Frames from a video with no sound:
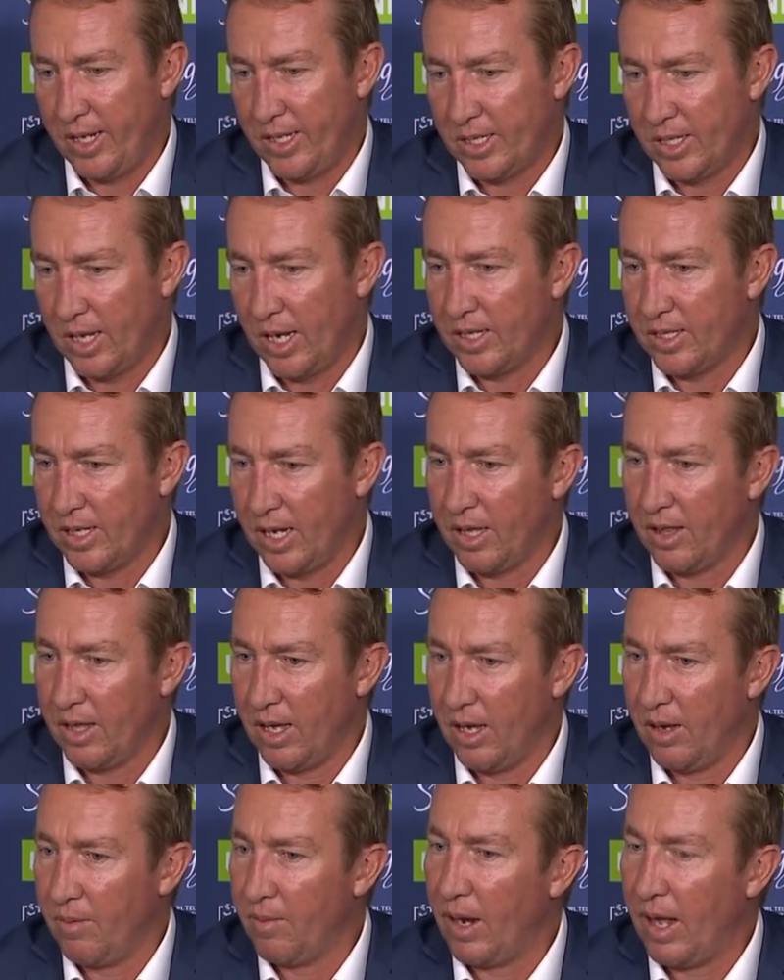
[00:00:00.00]
He stays out
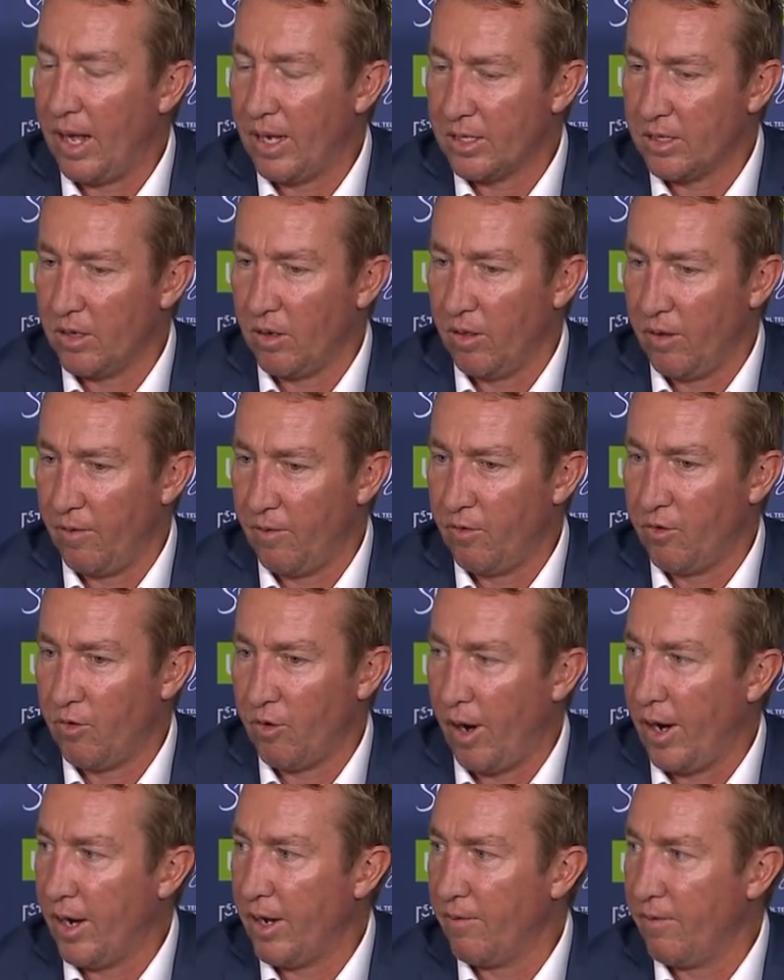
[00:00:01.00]
there last on the
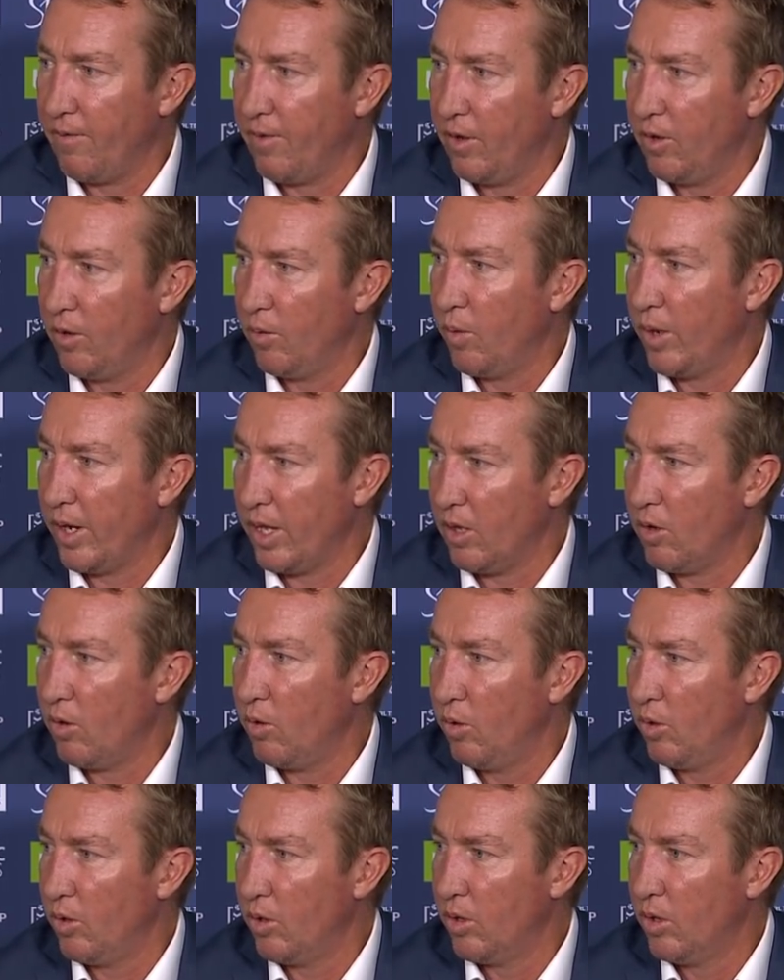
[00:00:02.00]
training field when he
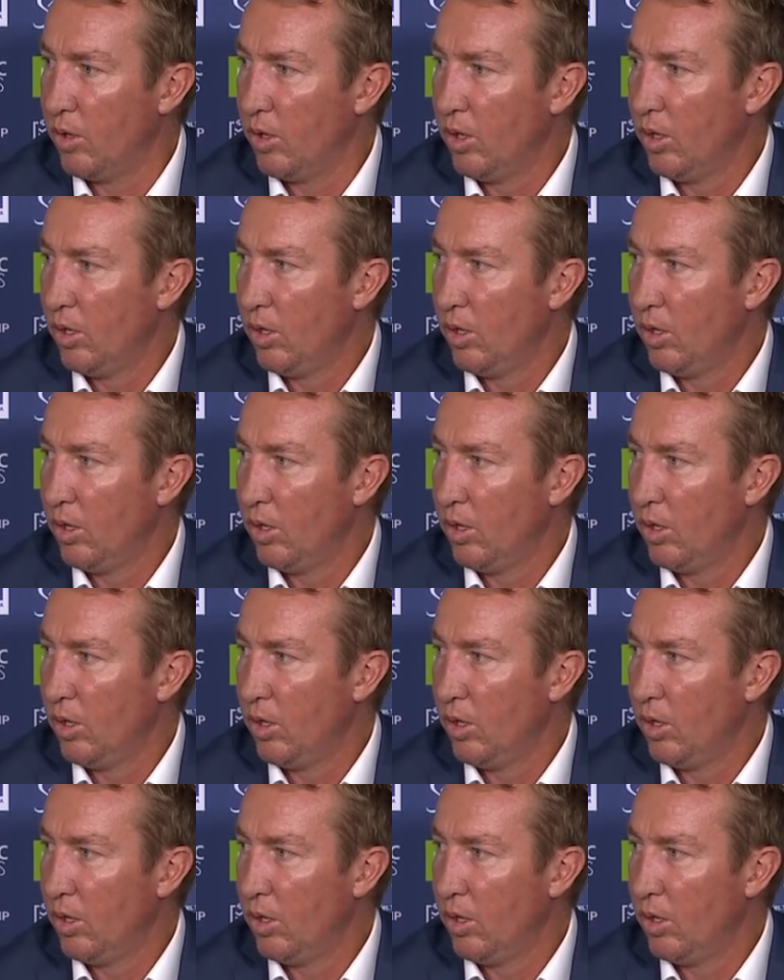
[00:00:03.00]
could.